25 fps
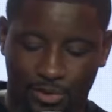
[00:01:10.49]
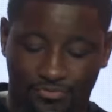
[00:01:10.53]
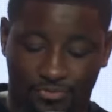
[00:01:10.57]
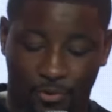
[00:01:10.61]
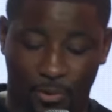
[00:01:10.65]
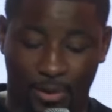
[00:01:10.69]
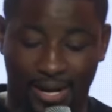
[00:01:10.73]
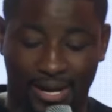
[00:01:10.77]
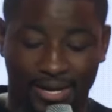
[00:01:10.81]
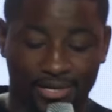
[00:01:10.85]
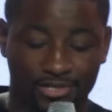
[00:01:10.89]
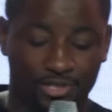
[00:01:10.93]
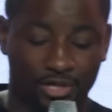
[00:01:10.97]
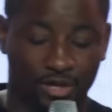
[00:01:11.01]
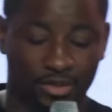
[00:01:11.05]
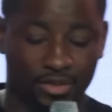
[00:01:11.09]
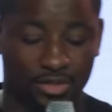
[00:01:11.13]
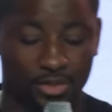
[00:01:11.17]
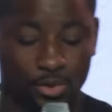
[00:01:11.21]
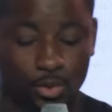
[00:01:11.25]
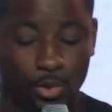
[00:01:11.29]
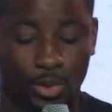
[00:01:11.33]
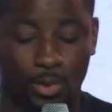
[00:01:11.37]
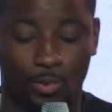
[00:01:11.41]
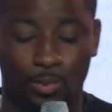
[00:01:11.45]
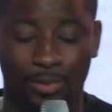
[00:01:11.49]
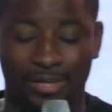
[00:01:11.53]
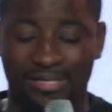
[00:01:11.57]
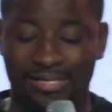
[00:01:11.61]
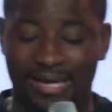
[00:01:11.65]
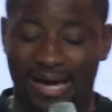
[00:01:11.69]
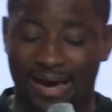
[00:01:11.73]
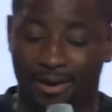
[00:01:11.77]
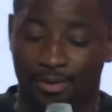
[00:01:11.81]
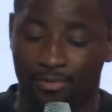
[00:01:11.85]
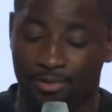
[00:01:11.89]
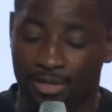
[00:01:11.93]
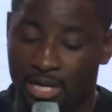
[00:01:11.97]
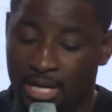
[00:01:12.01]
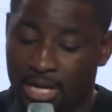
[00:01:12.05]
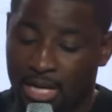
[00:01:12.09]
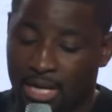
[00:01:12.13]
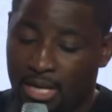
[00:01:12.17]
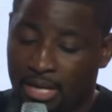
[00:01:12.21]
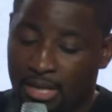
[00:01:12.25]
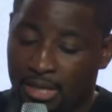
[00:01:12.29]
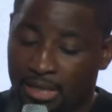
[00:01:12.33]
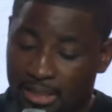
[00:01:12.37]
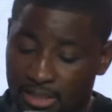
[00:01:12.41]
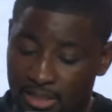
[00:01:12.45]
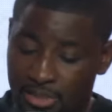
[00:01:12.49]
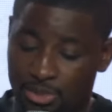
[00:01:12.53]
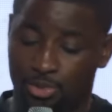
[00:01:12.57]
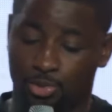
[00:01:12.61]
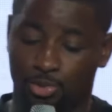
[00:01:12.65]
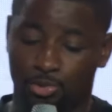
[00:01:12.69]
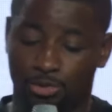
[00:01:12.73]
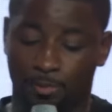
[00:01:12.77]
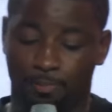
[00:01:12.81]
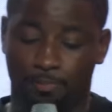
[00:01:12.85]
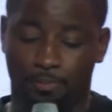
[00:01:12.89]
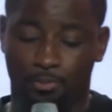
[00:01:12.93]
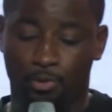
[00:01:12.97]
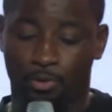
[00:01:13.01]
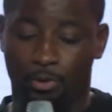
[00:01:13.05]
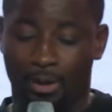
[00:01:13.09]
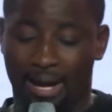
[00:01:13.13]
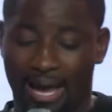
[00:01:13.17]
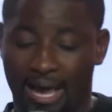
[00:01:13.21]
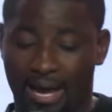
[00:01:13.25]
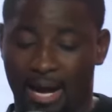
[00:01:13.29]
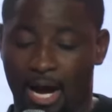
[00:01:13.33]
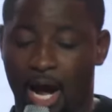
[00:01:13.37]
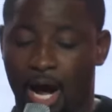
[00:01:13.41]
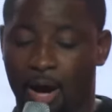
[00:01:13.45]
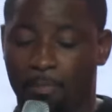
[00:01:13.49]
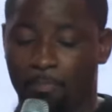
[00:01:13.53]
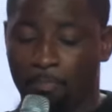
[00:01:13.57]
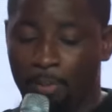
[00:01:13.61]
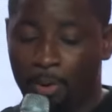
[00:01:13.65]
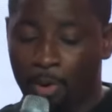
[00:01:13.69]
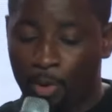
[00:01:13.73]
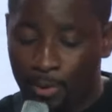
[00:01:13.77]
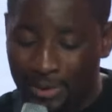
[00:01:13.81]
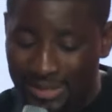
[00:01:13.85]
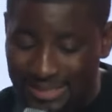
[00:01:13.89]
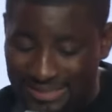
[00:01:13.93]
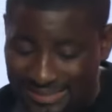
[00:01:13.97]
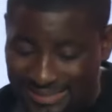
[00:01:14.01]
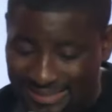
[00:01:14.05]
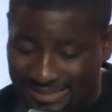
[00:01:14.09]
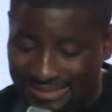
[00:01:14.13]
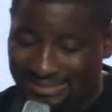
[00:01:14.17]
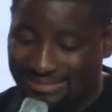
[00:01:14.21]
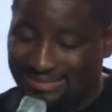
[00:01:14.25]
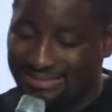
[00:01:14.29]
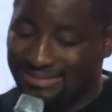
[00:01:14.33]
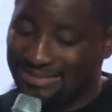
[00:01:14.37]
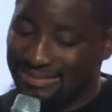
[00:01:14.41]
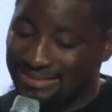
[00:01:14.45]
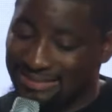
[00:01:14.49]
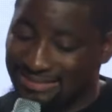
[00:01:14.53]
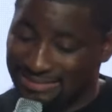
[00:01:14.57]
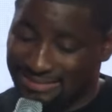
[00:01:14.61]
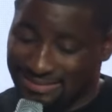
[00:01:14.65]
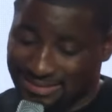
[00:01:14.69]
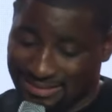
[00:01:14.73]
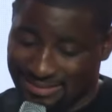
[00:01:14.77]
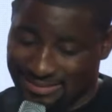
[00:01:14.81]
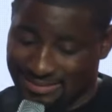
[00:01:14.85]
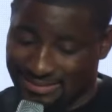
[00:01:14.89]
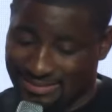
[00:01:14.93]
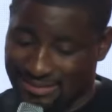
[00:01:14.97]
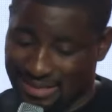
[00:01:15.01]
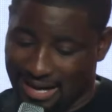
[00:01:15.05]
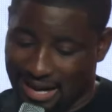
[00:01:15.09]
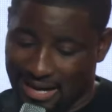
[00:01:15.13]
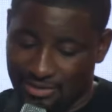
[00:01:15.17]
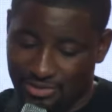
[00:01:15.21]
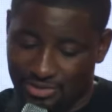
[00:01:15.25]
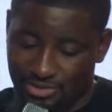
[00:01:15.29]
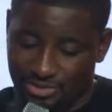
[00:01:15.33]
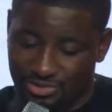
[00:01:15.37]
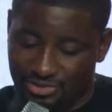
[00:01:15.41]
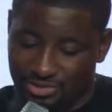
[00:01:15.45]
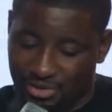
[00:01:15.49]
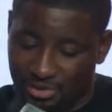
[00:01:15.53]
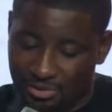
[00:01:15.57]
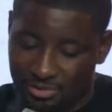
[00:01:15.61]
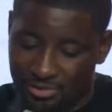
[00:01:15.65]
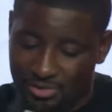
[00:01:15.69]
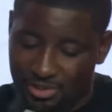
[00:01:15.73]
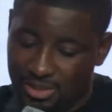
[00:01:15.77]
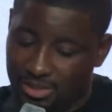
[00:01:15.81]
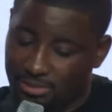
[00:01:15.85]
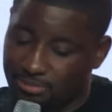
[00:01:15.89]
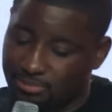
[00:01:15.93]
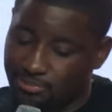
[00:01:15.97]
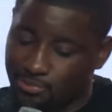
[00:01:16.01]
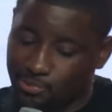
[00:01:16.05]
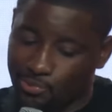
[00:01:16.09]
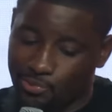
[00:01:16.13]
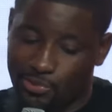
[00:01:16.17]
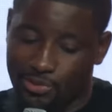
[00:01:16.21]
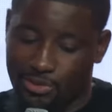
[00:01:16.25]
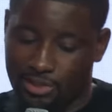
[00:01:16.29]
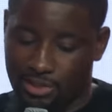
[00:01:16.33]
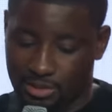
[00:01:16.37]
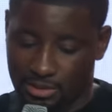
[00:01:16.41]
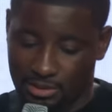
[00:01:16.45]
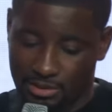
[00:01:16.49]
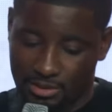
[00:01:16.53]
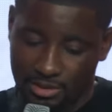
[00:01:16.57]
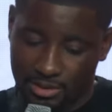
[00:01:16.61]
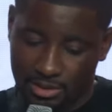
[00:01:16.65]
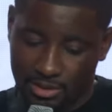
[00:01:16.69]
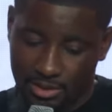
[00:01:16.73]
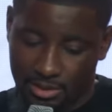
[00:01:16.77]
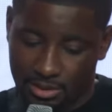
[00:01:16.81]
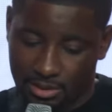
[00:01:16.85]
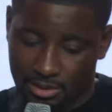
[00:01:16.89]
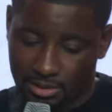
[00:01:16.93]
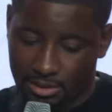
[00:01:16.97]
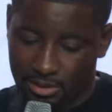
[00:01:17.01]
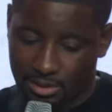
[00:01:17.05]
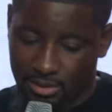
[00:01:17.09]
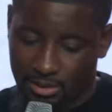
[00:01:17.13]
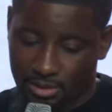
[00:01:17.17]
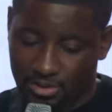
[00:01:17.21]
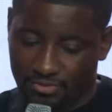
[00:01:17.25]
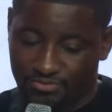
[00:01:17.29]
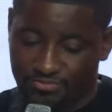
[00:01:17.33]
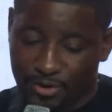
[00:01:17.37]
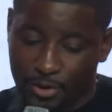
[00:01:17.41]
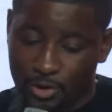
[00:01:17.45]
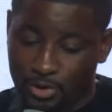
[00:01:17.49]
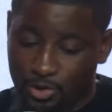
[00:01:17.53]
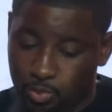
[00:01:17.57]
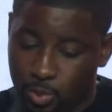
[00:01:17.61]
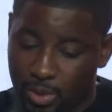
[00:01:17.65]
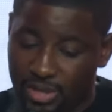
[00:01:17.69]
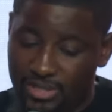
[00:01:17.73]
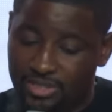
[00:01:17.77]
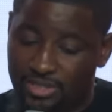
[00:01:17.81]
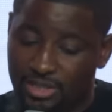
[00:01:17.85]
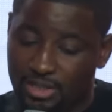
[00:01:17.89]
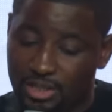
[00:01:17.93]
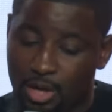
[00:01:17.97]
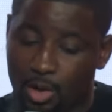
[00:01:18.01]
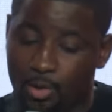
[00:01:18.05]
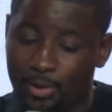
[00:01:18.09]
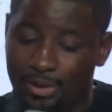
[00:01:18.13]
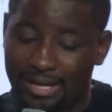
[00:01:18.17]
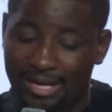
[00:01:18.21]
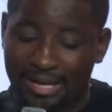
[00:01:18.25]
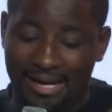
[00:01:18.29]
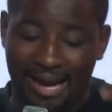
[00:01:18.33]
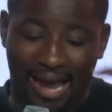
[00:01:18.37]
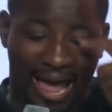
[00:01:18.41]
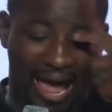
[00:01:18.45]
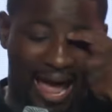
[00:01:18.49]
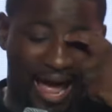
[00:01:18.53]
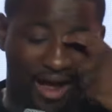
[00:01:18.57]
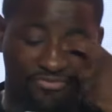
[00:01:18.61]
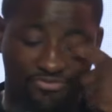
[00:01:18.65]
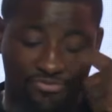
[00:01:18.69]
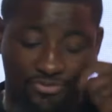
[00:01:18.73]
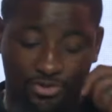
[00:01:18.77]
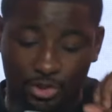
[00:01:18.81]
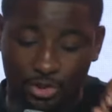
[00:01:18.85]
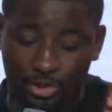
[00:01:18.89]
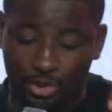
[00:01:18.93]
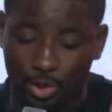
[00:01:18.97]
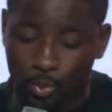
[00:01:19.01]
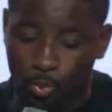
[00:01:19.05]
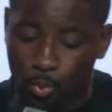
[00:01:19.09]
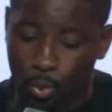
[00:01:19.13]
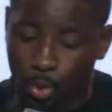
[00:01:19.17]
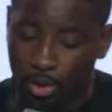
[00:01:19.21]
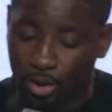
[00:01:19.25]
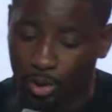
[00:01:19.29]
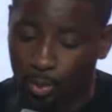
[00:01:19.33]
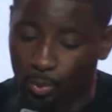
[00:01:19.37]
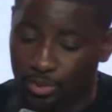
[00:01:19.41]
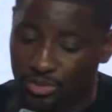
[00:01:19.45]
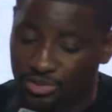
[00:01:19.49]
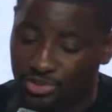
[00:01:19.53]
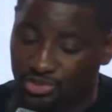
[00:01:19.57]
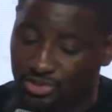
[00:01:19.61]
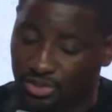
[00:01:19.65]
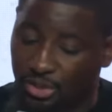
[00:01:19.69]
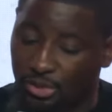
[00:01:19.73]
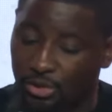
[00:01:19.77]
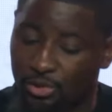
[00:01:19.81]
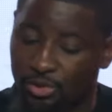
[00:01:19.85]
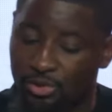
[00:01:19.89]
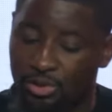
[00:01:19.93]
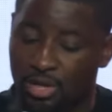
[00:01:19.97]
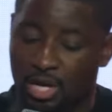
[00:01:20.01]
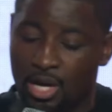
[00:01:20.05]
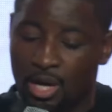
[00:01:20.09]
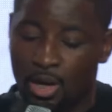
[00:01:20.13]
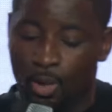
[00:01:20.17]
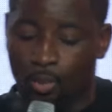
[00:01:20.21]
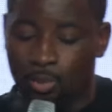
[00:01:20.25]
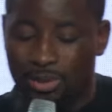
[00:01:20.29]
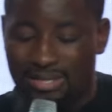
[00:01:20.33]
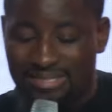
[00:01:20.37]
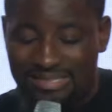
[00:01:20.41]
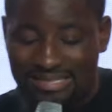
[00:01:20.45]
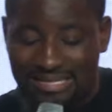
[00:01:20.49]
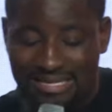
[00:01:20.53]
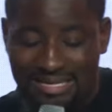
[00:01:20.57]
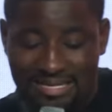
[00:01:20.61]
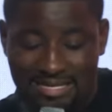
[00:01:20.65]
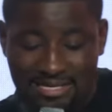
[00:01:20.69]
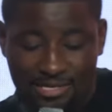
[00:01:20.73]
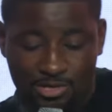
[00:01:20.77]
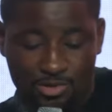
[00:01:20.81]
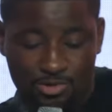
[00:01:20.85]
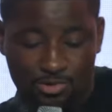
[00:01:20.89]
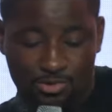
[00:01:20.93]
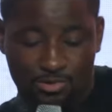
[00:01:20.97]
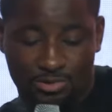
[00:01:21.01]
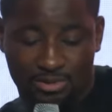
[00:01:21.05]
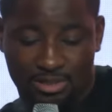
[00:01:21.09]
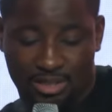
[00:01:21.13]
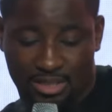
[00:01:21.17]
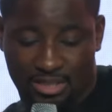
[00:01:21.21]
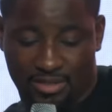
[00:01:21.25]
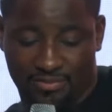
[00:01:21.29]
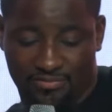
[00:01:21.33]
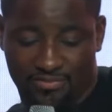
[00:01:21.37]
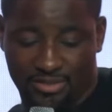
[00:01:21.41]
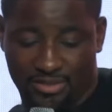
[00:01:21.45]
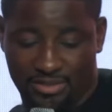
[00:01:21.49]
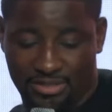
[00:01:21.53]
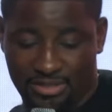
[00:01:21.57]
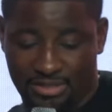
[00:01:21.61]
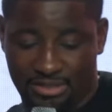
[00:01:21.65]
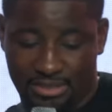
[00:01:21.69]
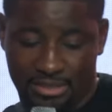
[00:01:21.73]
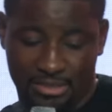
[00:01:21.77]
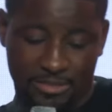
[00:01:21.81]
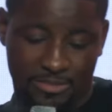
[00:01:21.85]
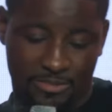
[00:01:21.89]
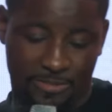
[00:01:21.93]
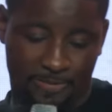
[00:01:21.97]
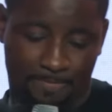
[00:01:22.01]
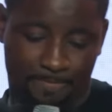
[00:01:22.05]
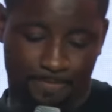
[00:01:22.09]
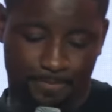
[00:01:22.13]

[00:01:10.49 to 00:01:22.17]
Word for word: For an angel of the Lord went down into the pool at appointed seasons and stirred up the water. The first one to go in after the water was stirred was healed of their disease.